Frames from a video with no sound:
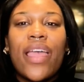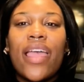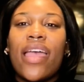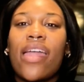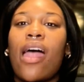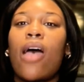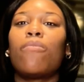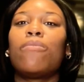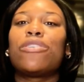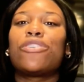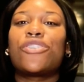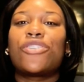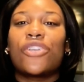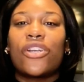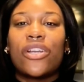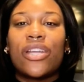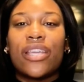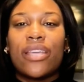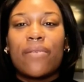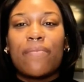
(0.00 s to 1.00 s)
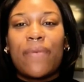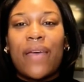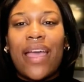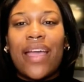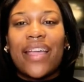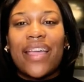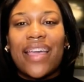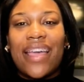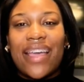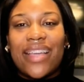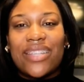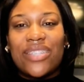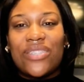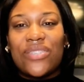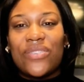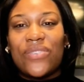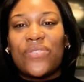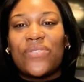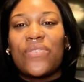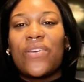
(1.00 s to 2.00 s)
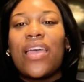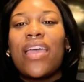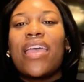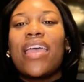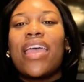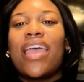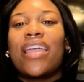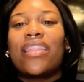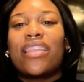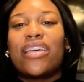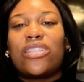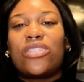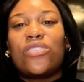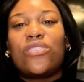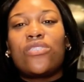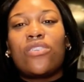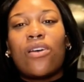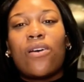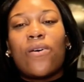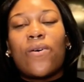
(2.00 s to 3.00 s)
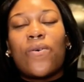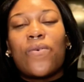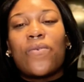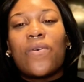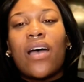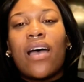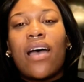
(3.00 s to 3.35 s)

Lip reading: and I'll be sure to get back at you and let you know